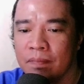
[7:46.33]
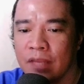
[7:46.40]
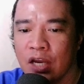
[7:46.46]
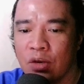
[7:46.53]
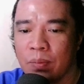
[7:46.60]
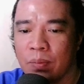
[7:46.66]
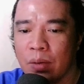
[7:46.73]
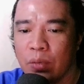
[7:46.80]
I
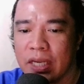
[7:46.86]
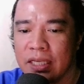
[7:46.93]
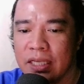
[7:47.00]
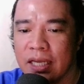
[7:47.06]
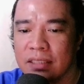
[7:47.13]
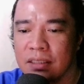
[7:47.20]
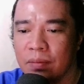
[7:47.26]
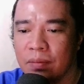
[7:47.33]
hope we can
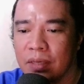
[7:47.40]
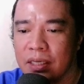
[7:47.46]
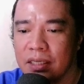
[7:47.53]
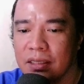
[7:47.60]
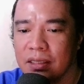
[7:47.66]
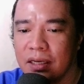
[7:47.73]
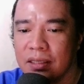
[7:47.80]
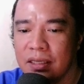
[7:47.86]
get some
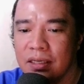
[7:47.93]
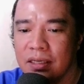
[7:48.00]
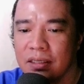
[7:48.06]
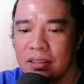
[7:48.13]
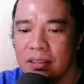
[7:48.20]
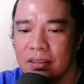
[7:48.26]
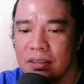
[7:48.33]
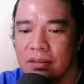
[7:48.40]
crit rate
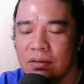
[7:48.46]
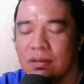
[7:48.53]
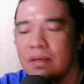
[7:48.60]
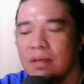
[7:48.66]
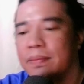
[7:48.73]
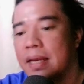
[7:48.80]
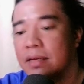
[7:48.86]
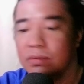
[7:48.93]
here.
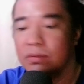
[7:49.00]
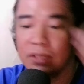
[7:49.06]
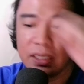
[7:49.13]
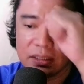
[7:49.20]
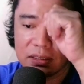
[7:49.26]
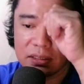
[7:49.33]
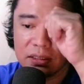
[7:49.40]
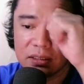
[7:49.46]
Okay, my
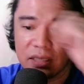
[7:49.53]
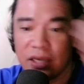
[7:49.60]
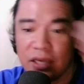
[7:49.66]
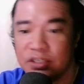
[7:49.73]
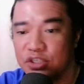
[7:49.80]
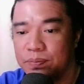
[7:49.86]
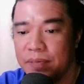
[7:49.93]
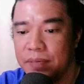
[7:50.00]
goodness, it's
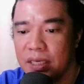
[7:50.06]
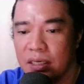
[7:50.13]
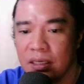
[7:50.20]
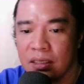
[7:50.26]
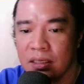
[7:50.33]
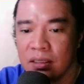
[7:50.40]
HP.